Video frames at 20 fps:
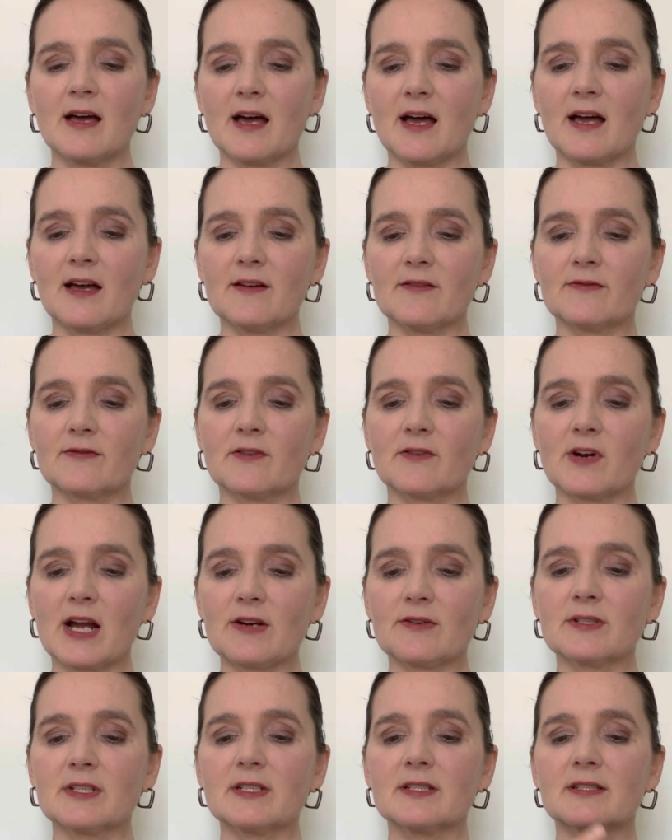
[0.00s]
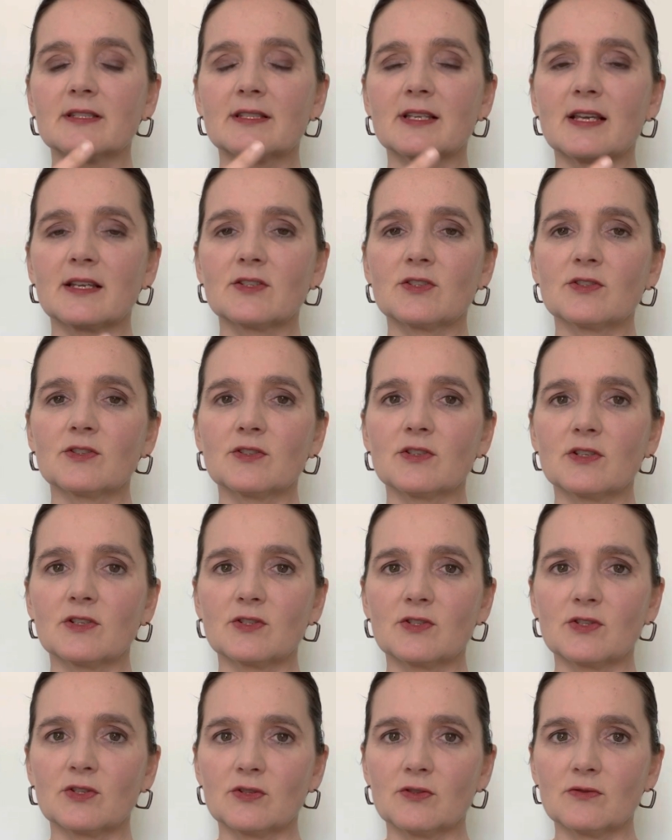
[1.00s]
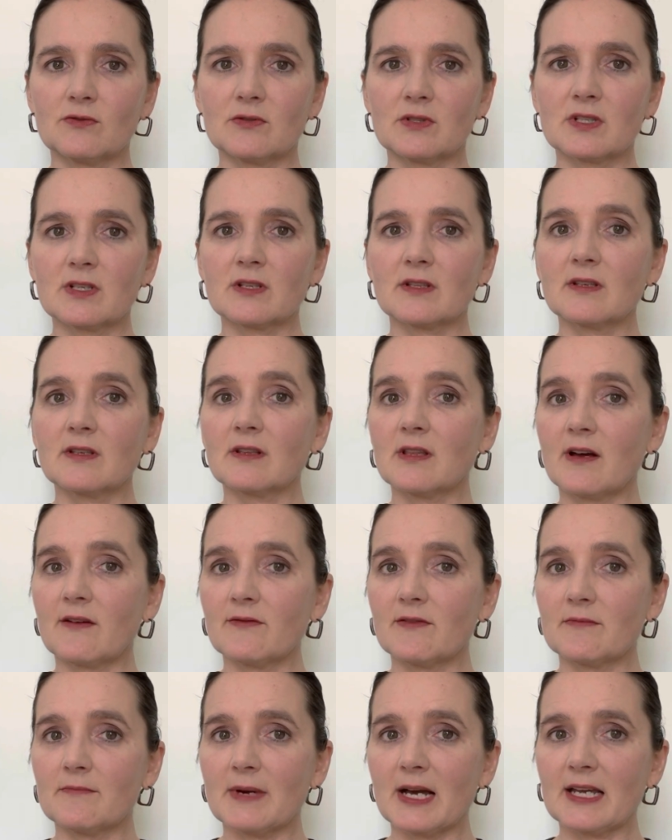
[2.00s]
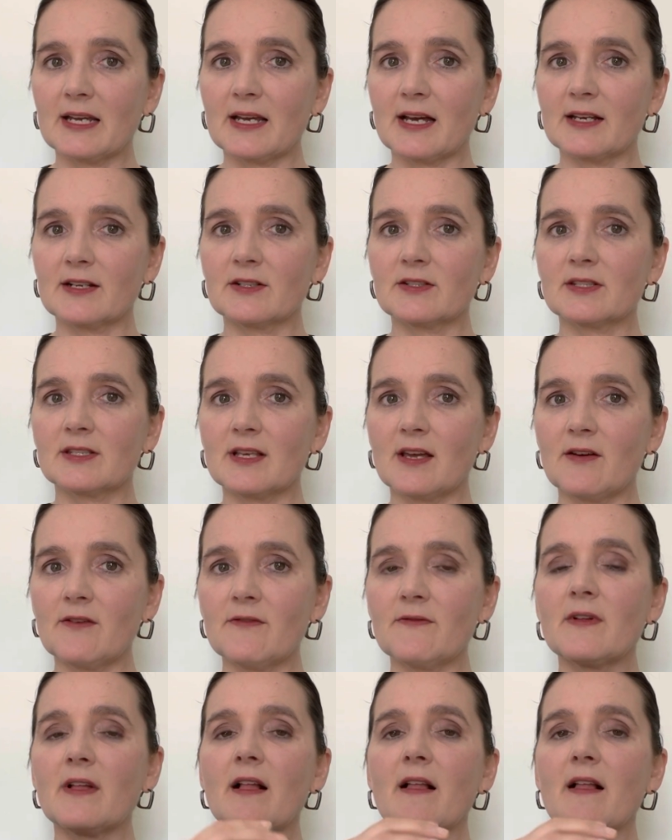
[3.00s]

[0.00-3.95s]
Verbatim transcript: I've grounded, centered, attuned to the love of my higher self.